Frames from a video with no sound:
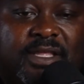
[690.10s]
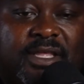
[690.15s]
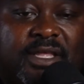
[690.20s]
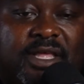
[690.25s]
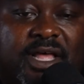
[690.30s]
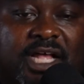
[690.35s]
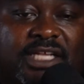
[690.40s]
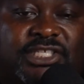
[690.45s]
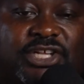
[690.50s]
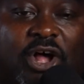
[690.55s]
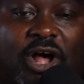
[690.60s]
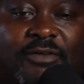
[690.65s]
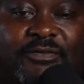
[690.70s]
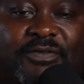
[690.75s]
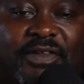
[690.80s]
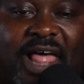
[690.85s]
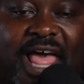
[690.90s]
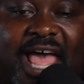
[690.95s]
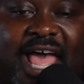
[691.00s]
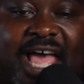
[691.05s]
I saw a
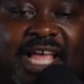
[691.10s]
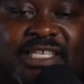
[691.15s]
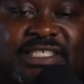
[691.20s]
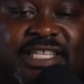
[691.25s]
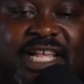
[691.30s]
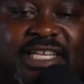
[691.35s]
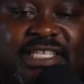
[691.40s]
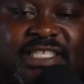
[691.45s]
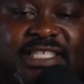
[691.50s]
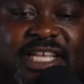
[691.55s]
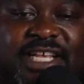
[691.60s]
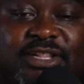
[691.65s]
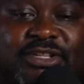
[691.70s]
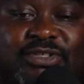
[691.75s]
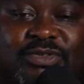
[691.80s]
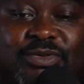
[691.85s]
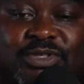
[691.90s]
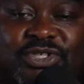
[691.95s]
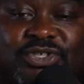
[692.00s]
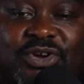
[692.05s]
flash that Steelers
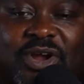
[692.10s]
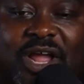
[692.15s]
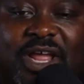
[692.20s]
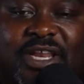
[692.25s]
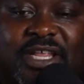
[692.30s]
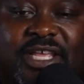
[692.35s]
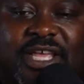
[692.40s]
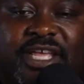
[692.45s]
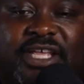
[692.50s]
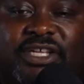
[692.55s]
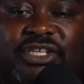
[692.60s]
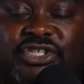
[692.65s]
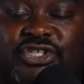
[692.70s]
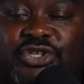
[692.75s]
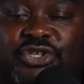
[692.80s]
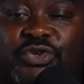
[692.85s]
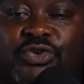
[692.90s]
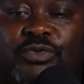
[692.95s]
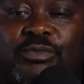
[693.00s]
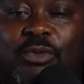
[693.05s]
was trying to get
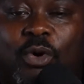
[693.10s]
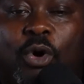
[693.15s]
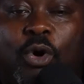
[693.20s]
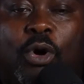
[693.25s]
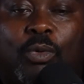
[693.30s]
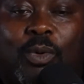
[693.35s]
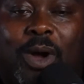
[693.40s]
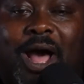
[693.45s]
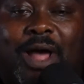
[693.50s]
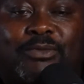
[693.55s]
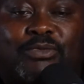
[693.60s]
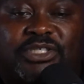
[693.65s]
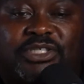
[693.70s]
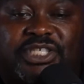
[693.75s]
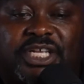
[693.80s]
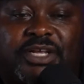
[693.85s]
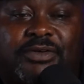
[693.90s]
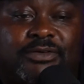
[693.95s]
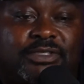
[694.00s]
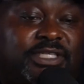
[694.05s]
2 more wide
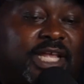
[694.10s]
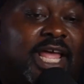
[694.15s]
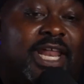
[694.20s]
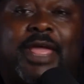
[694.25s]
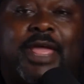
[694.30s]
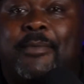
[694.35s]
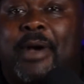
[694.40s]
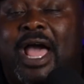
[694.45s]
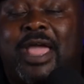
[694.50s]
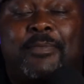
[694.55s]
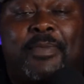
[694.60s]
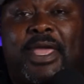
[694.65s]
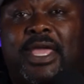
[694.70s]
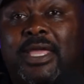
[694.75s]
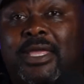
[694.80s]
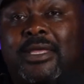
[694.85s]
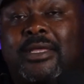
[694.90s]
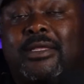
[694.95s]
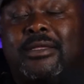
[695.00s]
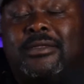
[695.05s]
receivers, and they might be.
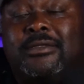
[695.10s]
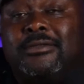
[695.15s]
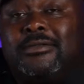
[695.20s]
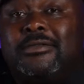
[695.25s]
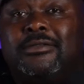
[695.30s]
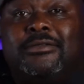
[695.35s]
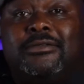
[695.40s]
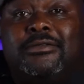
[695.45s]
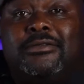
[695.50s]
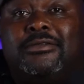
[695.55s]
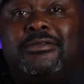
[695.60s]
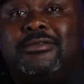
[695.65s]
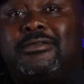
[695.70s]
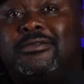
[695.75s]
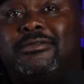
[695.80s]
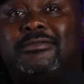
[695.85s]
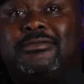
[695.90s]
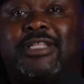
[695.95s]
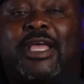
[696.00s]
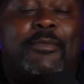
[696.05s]

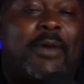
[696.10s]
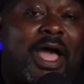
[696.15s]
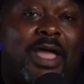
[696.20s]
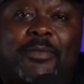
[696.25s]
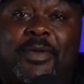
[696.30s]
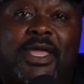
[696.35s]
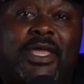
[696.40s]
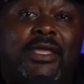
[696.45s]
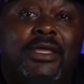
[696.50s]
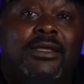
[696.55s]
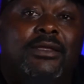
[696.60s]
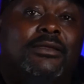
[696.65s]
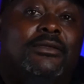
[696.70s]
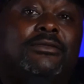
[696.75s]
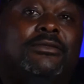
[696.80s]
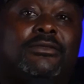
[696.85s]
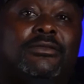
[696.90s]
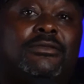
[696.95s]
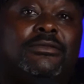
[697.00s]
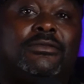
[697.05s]
They might be.
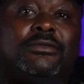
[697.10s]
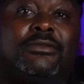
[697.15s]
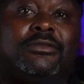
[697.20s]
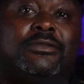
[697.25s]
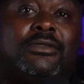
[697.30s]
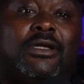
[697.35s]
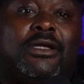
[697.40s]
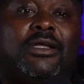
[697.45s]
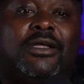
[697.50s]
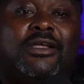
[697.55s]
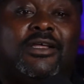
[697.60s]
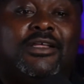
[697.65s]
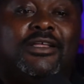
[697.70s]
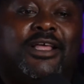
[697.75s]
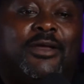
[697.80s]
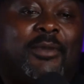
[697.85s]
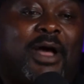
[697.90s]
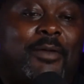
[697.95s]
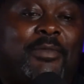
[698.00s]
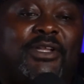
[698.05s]
They
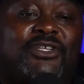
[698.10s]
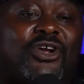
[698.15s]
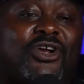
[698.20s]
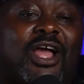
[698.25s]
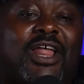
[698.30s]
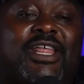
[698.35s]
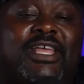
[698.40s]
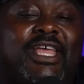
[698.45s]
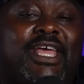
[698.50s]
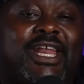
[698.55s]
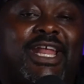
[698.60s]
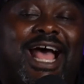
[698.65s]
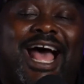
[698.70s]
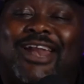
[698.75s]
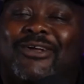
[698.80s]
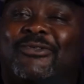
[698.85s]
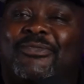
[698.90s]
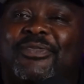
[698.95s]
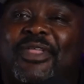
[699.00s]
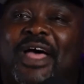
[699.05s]
might be trying to get it.
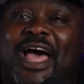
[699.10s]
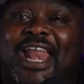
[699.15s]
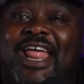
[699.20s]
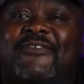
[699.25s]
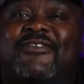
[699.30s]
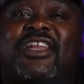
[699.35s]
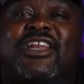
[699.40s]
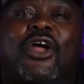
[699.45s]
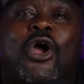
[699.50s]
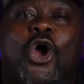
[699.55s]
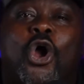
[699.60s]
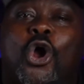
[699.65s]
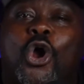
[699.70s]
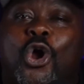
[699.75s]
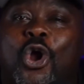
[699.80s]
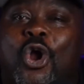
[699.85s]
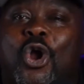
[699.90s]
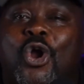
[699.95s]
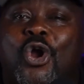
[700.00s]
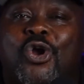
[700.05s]
I haven't
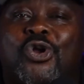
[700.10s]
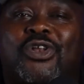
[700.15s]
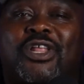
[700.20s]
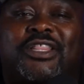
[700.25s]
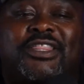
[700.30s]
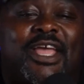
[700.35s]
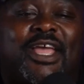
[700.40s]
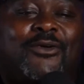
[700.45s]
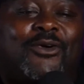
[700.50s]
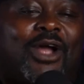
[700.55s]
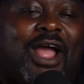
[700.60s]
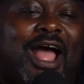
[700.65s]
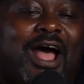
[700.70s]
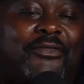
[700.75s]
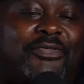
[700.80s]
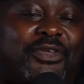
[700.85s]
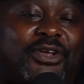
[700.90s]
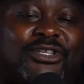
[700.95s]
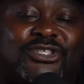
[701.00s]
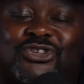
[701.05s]
heard that they were
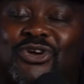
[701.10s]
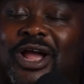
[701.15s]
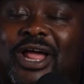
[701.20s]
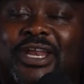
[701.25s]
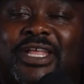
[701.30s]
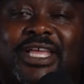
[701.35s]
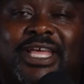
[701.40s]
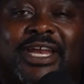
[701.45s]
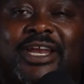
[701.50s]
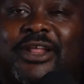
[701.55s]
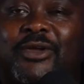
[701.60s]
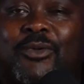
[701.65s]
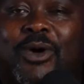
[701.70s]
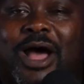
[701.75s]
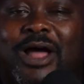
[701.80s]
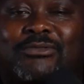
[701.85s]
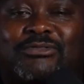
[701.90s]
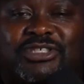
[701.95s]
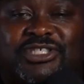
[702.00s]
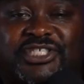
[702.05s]
out there trying to get any
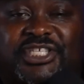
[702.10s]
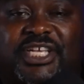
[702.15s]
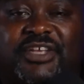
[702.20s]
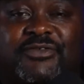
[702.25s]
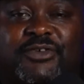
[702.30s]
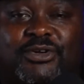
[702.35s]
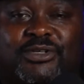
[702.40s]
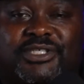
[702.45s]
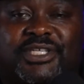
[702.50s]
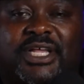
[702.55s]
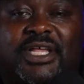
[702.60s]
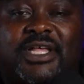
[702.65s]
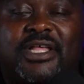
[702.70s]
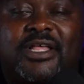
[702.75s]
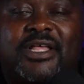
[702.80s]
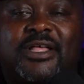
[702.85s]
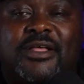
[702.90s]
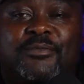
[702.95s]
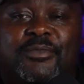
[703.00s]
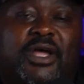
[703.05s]
wide receivers.
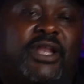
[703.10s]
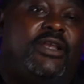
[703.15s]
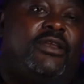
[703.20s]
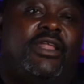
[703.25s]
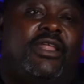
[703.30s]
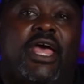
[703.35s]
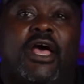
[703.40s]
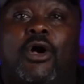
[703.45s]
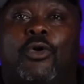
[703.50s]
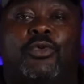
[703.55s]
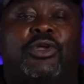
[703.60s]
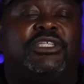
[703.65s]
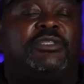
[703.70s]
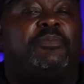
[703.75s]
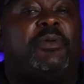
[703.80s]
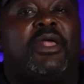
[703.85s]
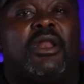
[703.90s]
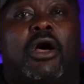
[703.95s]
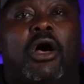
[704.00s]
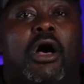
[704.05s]
But hell, we
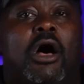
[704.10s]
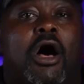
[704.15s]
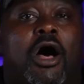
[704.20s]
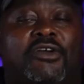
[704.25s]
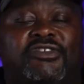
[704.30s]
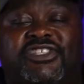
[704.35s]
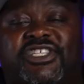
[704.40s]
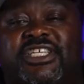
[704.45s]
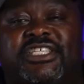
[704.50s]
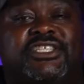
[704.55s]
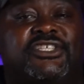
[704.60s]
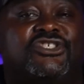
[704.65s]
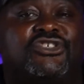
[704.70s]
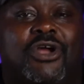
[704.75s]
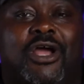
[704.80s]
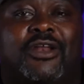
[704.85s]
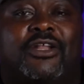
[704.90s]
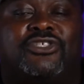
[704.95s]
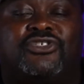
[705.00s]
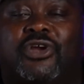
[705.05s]
spent all offseason
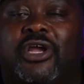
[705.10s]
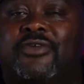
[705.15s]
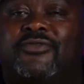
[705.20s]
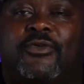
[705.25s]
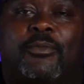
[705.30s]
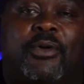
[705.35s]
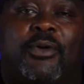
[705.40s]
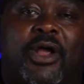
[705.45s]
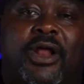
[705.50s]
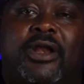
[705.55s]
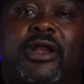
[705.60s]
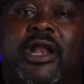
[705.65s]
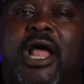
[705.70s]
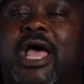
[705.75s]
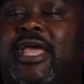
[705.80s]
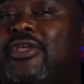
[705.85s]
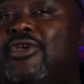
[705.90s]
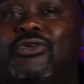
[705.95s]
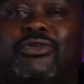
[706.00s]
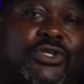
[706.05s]
trying to trade for Brandon
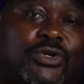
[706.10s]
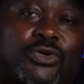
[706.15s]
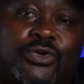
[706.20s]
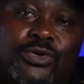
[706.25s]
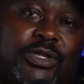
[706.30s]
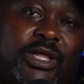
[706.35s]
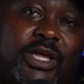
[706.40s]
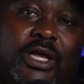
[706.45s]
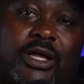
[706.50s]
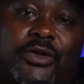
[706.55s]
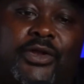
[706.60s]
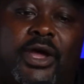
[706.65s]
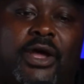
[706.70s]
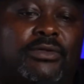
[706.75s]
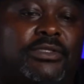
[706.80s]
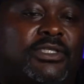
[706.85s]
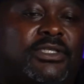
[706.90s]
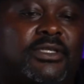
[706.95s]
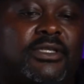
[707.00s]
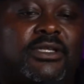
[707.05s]
Ayuk. So who the hell
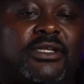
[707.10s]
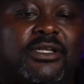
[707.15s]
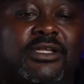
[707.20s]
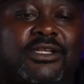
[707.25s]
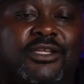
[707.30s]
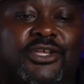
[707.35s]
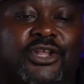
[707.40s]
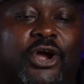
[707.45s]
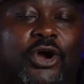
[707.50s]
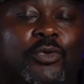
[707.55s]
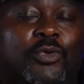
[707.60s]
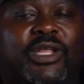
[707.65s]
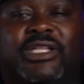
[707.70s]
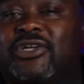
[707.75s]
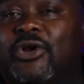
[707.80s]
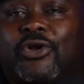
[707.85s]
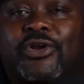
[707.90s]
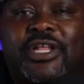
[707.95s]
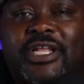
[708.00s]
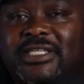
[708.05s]
knows? We
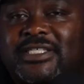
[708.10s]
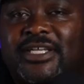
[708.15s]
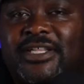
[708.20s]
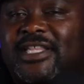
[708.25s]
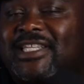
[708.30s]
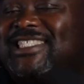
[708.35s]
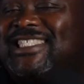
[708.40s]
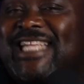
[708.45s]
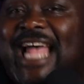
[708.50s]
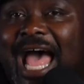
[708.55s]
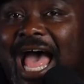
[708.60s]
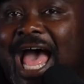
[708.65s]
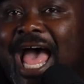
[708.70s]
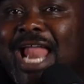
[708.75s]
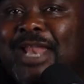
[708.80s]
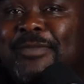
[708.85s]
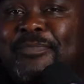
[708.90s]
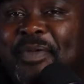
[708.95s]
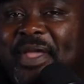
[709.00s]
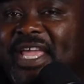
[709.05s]
turned into the
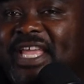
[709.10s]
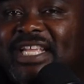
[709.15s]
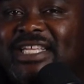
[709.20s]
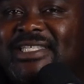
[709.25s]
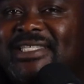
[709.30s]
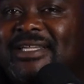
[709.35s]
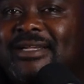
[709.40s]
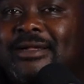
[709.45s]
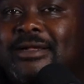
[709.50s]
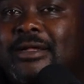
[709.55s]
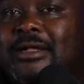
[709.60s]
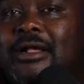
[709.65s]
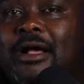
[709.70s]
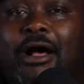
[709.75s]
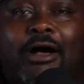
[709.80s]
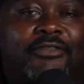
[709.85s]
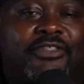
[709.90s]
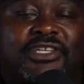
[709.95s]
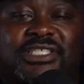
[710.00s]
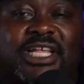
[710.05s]
side piece
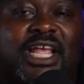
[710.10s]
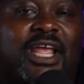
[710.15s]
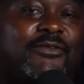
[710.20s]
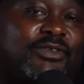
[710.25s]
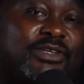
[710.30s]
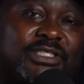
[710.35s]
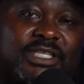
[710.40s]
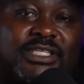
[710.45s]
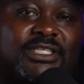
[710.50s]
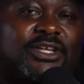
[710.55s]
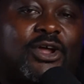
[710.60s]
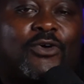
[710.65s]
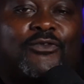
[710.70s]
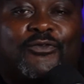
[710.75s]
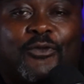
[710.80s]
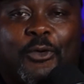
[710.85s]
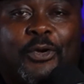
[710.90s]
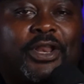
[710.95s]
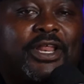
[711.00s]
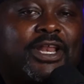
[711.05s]
of the San Francisco
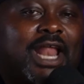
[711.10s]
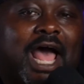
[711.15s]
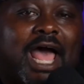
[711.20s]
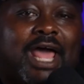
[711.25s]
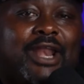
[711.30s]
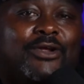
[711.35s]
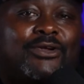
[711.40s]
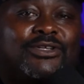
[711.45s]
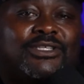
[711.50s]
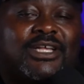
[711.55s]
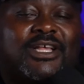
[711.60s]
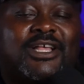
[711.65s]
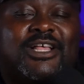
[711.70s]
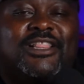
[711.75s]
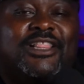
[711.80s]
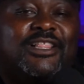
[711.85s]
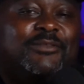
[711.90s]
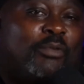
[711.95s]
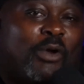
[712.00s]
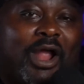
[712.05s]
49ers,
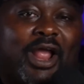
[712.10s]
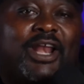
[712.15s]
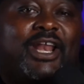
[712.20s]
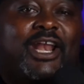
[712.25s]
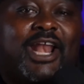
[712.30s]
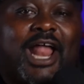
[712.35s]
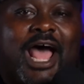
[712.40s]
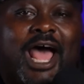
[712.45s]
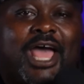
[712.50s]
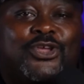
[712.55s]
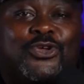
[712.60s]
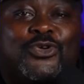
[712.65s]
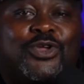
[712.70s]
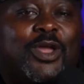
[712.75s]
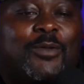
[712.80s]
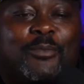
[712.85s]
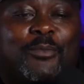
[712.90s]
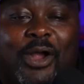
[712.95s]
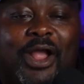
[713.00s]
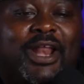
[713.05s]
the Brandon Ayuk
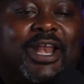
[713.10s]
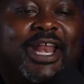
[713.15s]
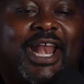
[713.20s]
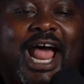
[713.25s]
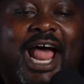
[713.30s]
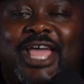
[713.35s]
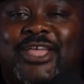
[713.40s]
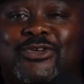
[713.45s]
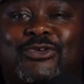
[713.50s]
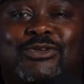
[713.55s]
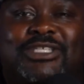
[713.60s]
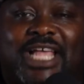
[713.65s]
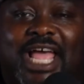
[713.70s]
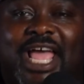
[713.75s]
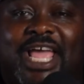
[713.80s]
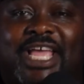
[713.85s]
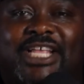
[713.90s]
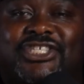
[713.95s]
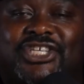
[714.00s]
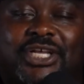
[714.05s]
and Brandon Ayuk's
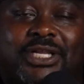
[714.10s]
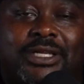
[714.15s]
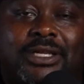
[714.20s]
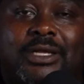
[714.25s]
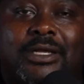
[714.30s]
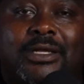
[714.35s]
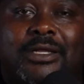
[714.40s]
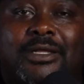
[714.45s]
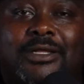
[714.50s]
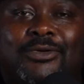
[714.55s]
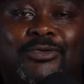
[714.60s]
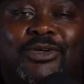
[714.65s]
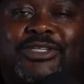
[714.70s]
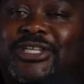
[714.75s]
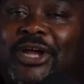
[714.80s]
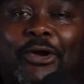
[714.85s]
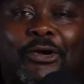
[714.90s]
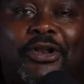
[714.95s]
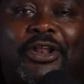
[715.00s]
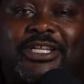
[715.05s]
agent. We
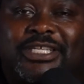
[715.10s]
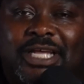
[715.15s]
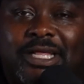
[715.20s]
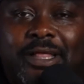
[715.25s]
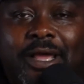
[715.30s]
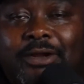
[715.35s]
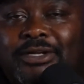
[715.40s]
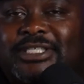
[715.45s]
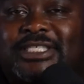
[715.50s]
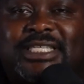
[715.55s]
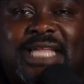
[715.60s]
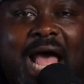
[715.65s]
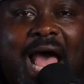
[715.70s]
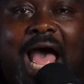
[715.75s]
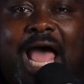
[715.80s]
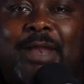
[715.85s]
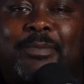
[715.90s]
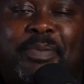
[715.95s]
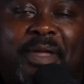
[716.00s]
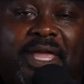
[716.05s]
turned into their
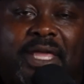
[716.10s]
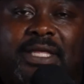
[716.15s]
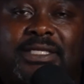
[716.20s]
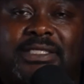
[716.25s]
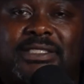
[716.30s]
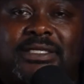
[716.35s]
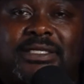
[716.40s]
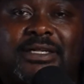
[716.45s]
side piece.